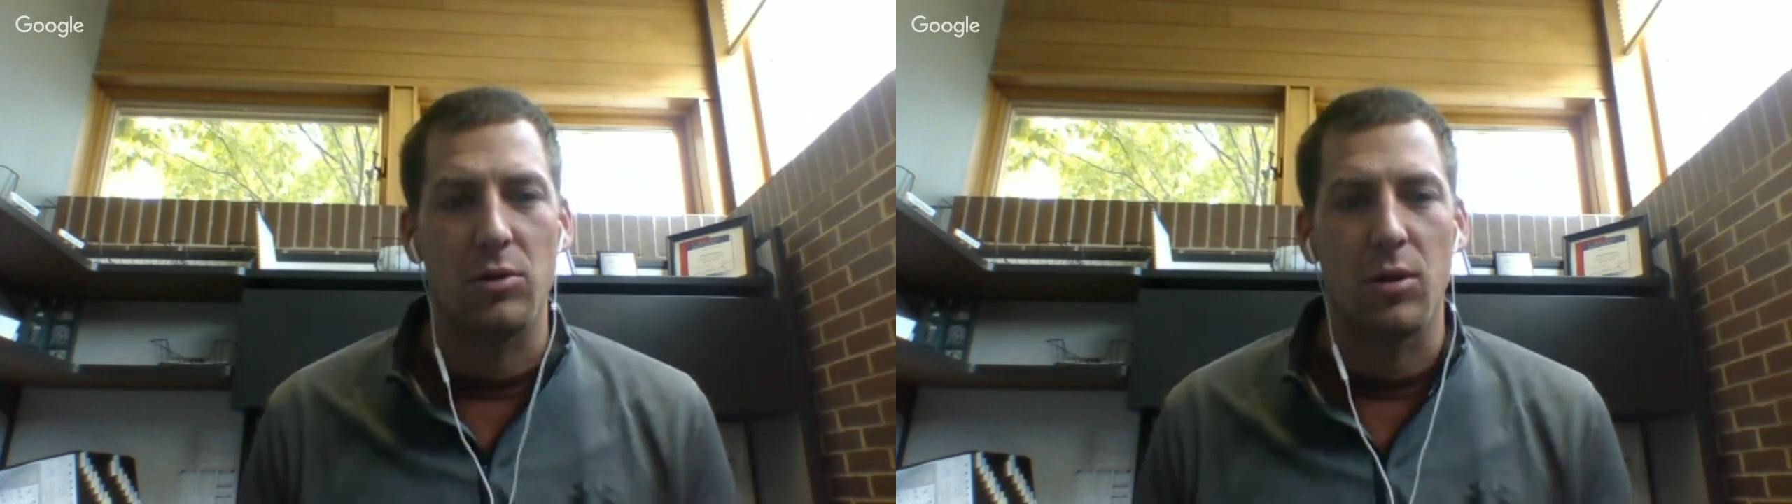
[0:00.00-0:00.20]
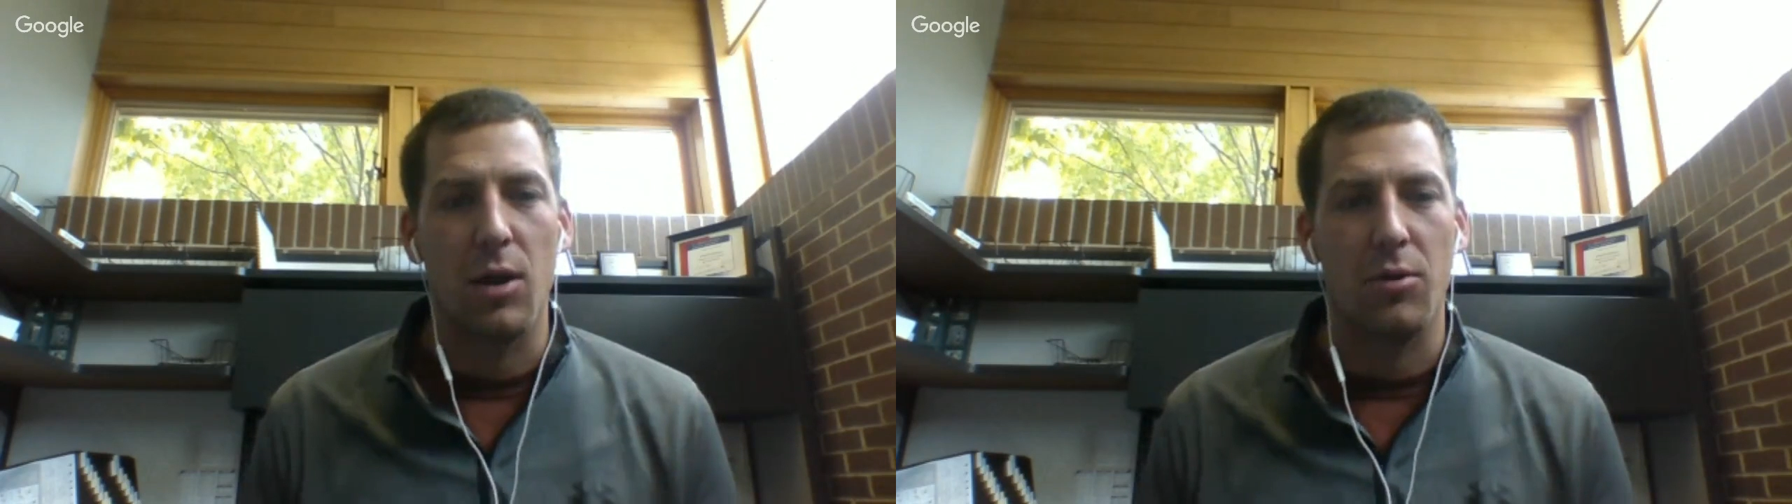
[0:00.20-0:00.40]

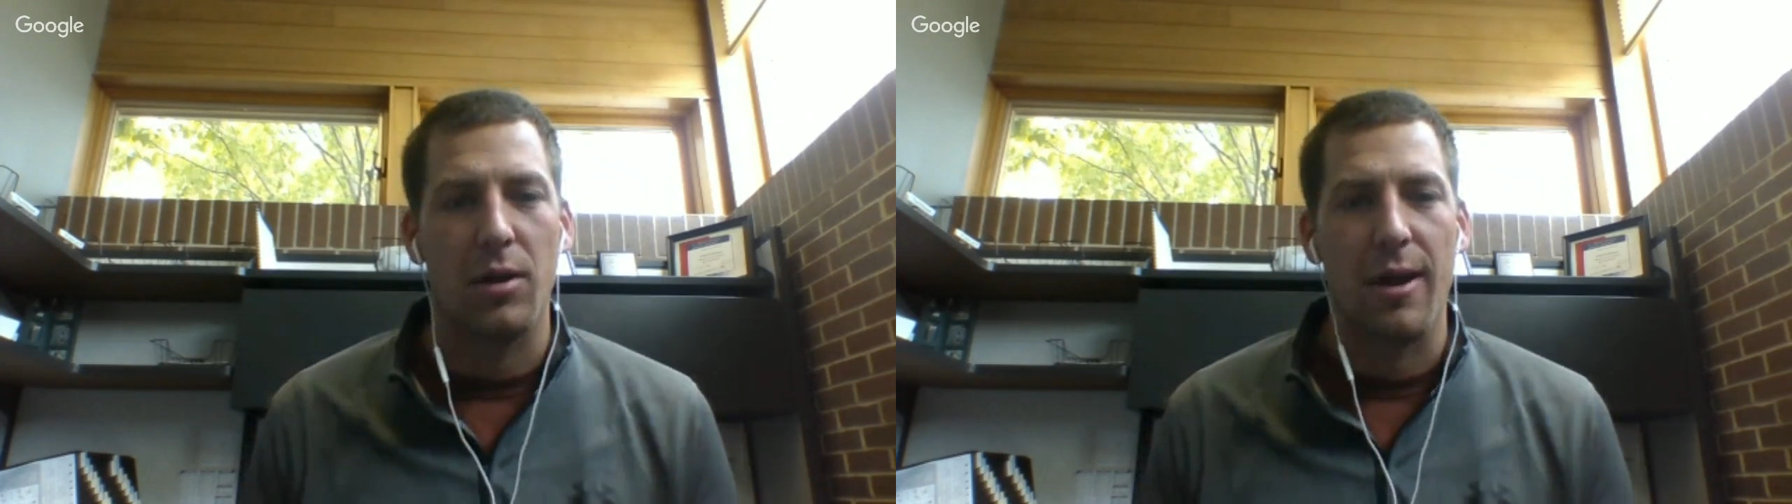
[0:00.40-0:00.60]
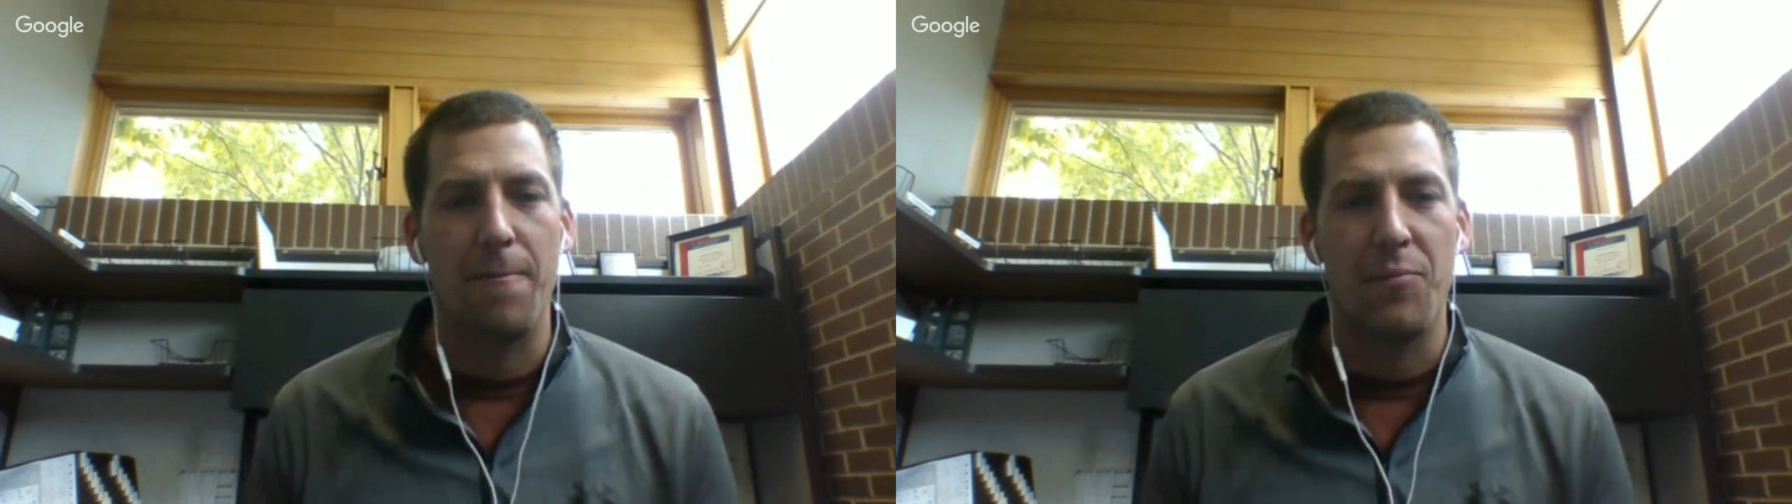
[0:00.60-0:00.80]
or how can
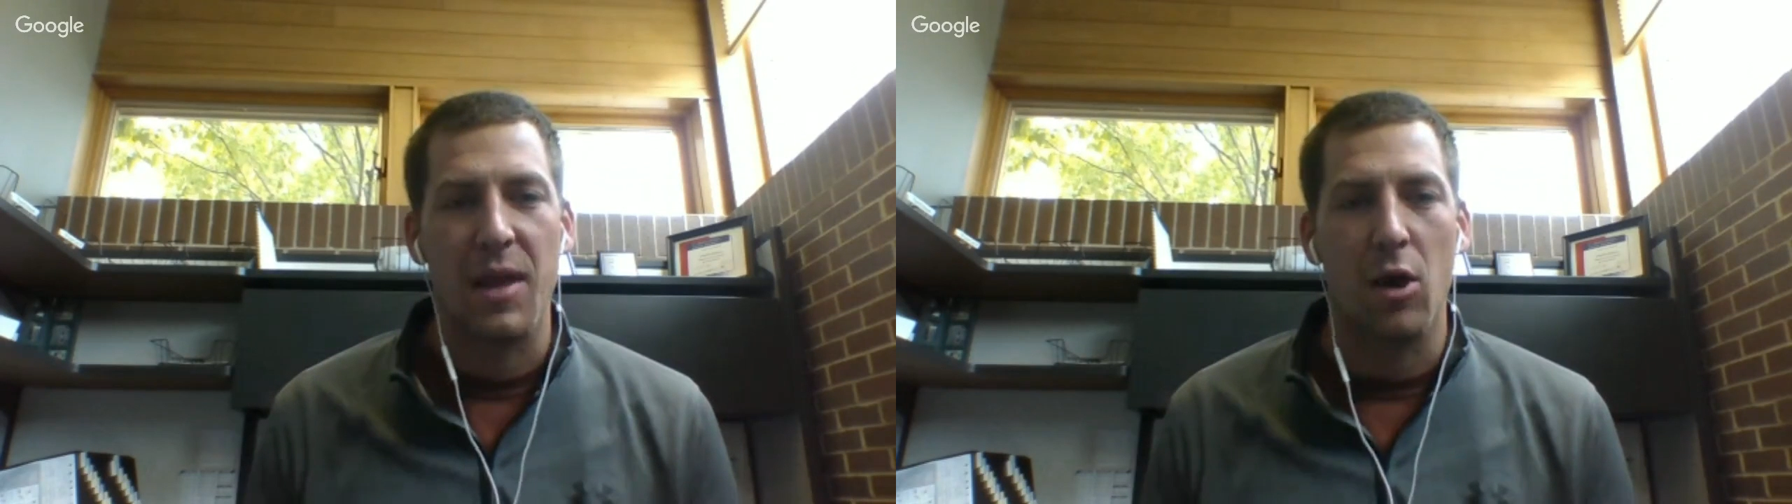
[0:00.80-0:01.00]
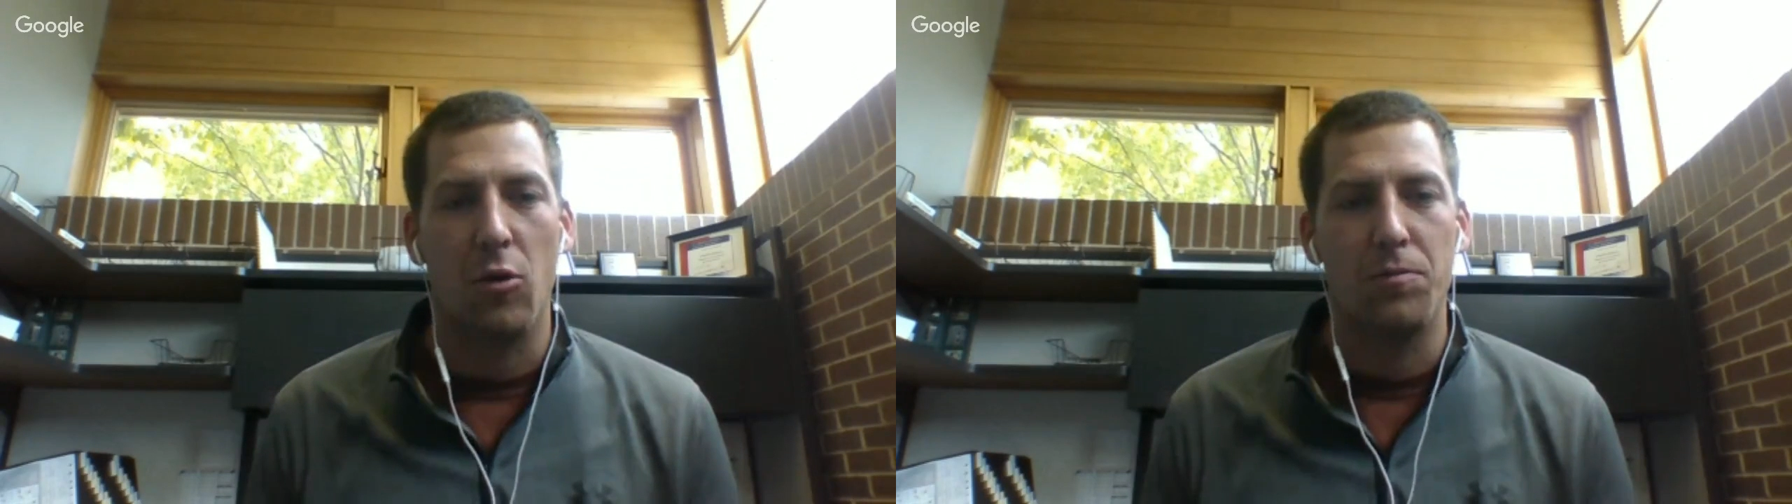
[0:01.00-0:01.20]
I
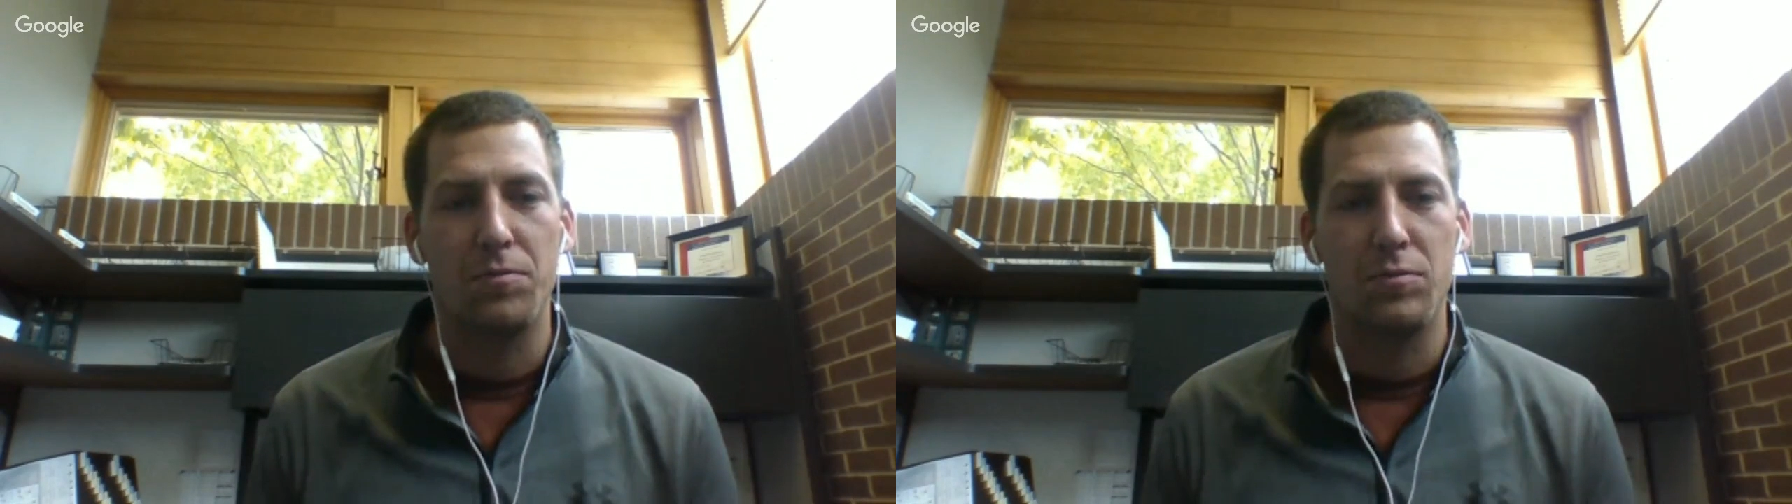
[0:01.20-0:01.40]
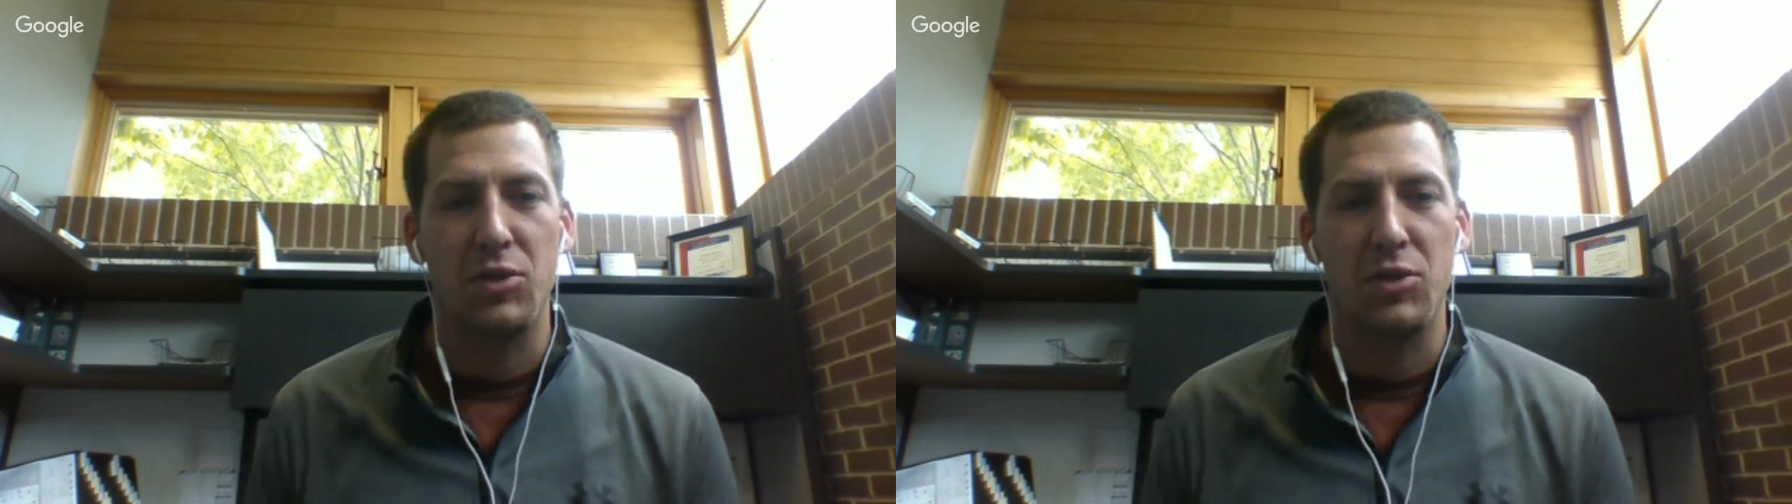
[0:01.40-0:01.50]
help